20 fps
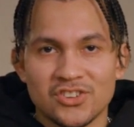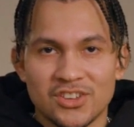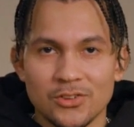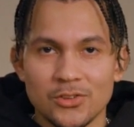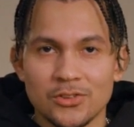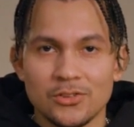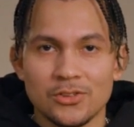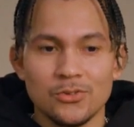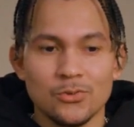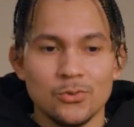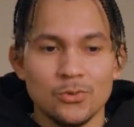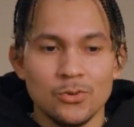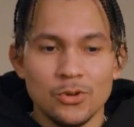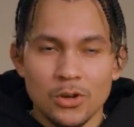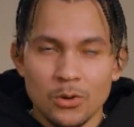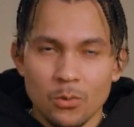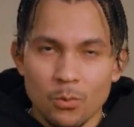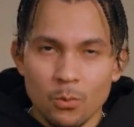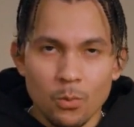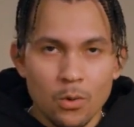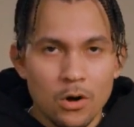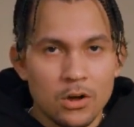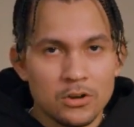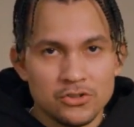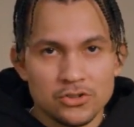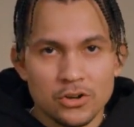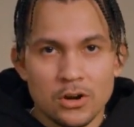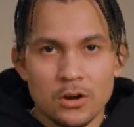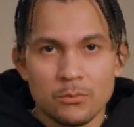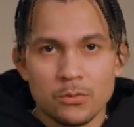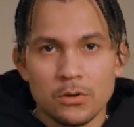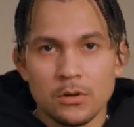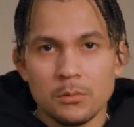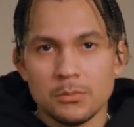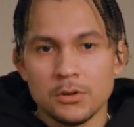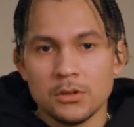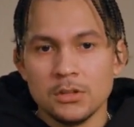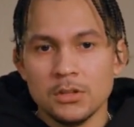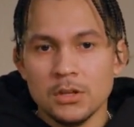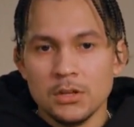could do one genre,
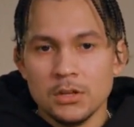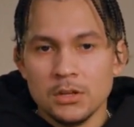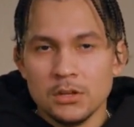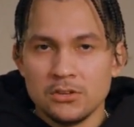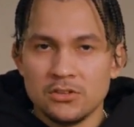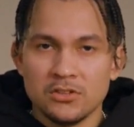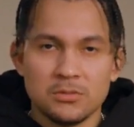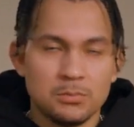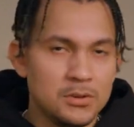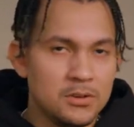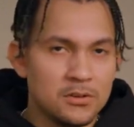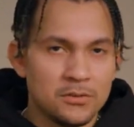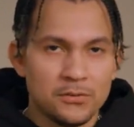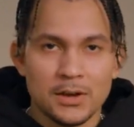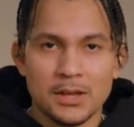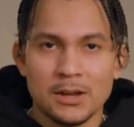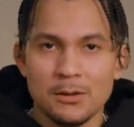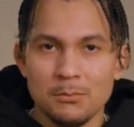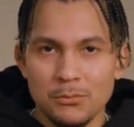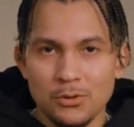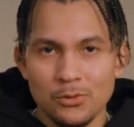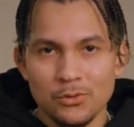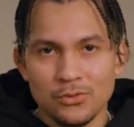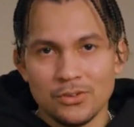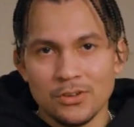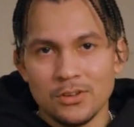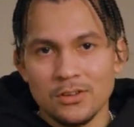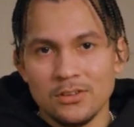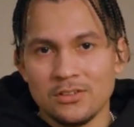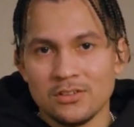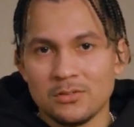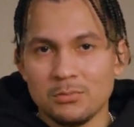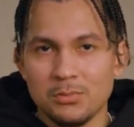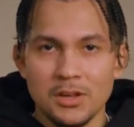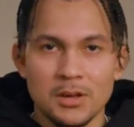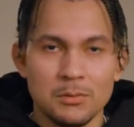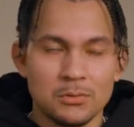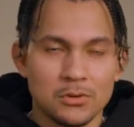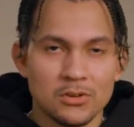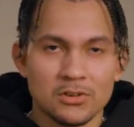but just be a fan of music, just
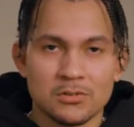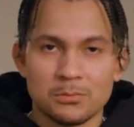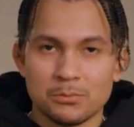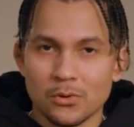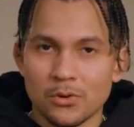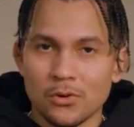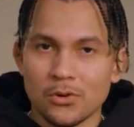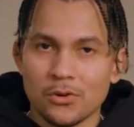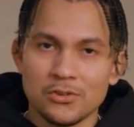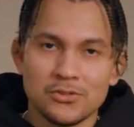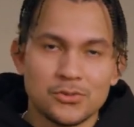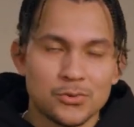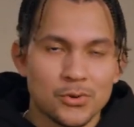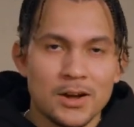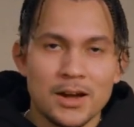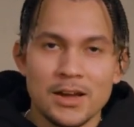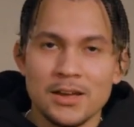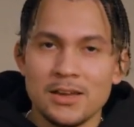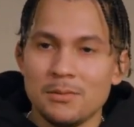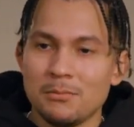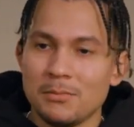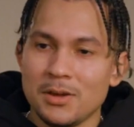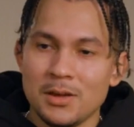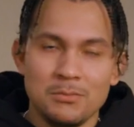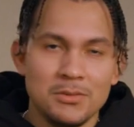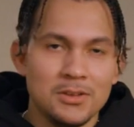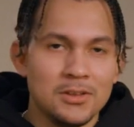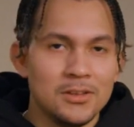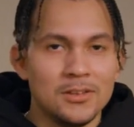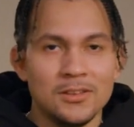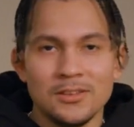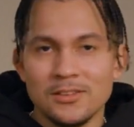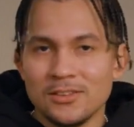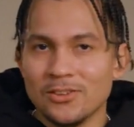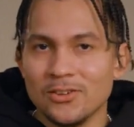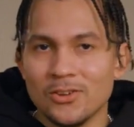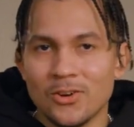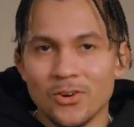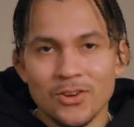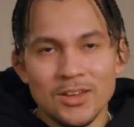be able to explore, try it. Maybe,
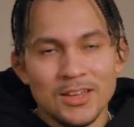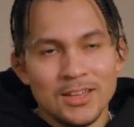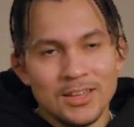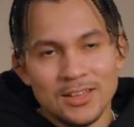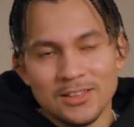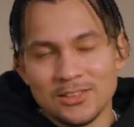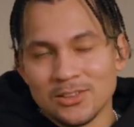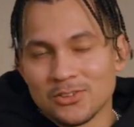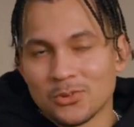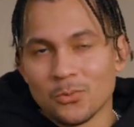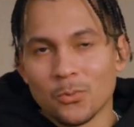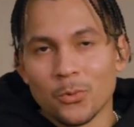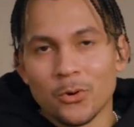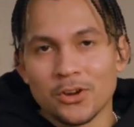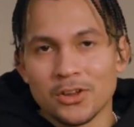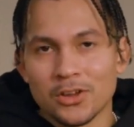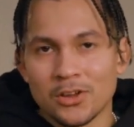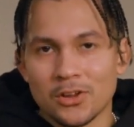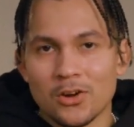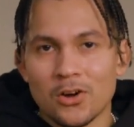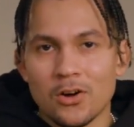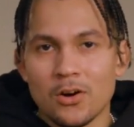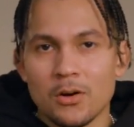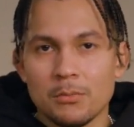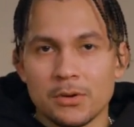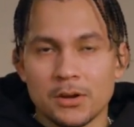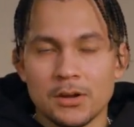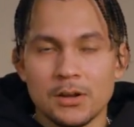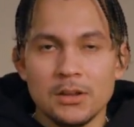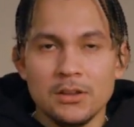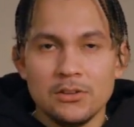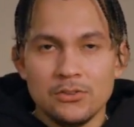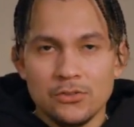it doesn't work at all, but at least